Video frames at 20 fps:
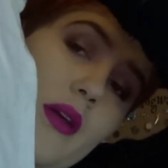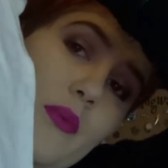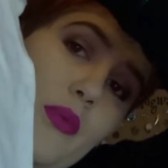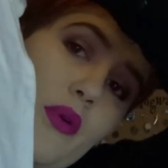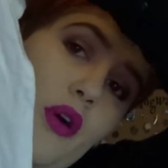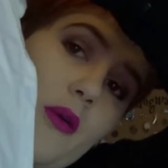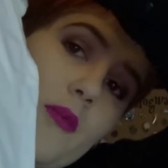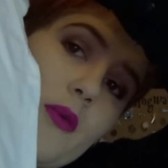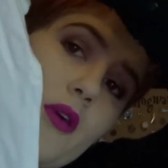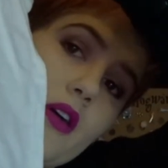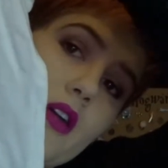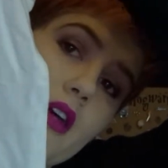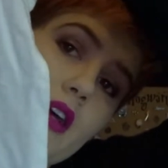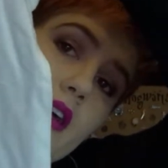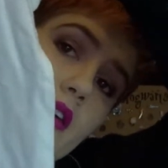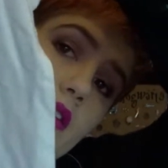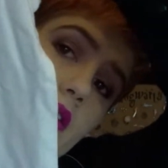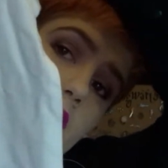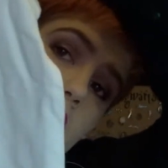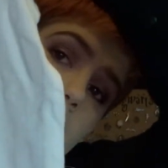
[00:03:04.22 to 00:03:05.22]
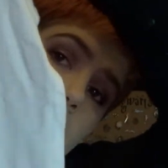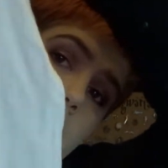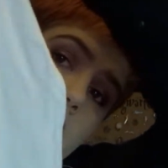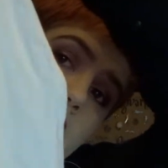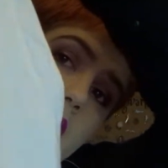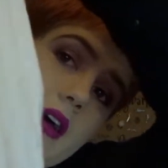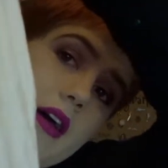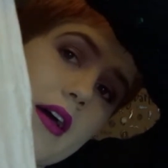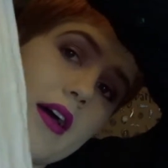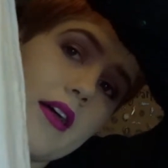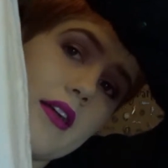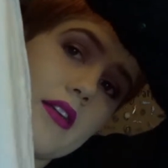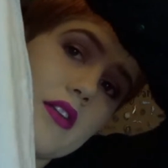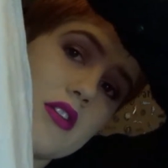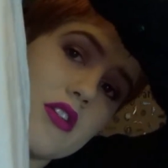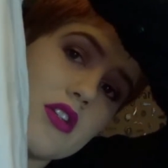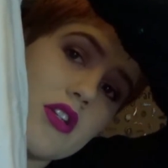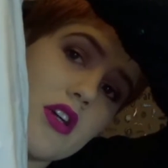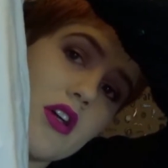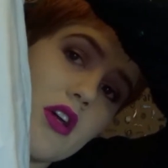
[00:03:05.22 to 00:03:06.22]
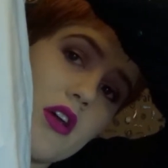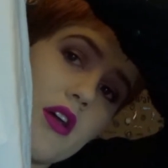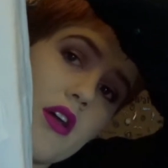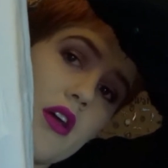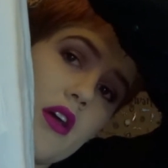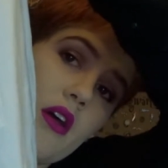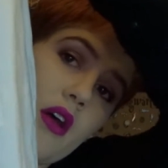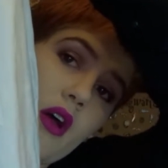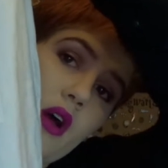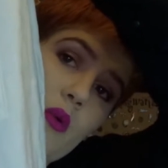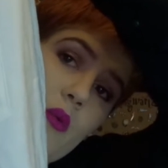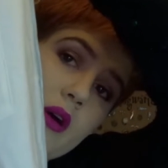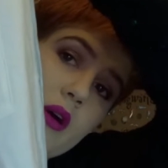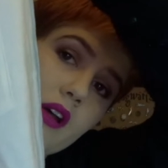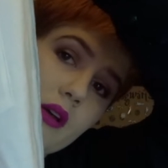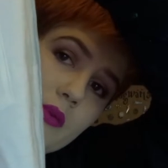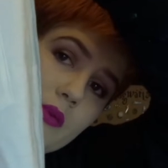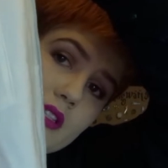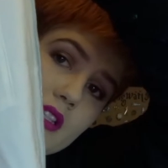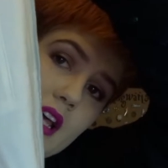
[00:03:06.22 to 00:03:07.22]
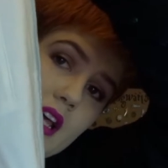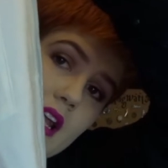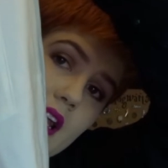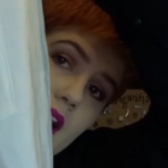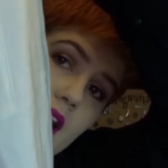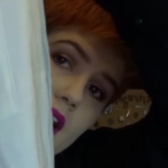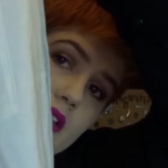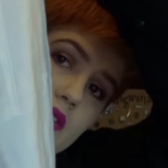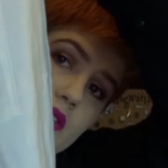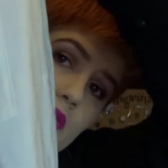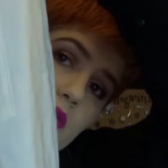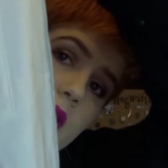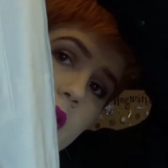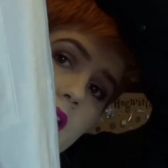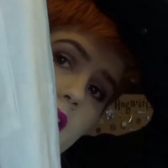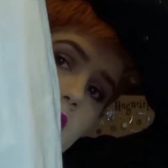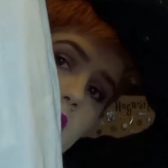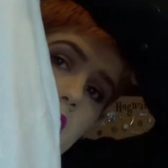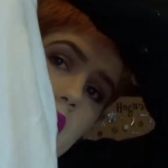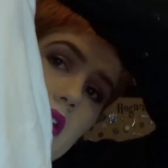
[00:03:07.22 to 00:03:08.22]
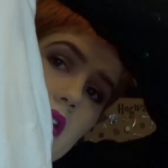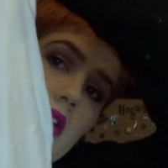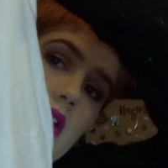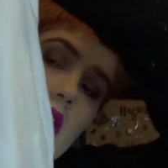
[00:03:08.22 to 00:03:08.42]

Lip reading: in Primark now. And when I was there last week,